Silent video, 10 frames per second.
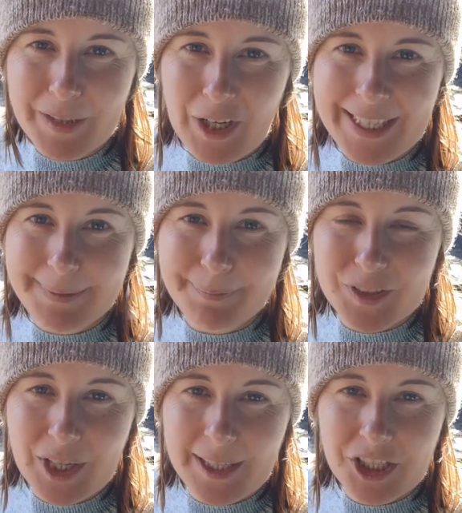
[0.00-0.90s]
Alright,
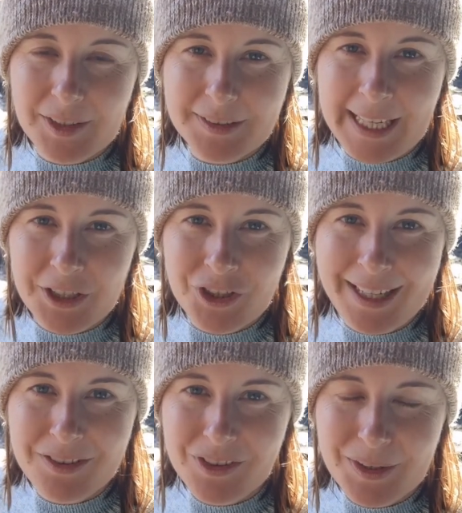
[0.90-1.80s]
so I shall catch you
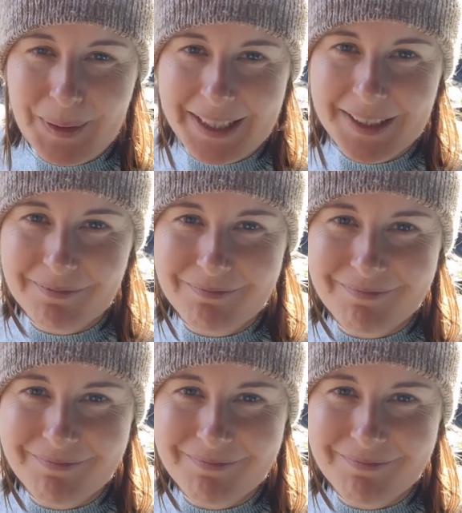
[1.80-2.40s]
later in the week.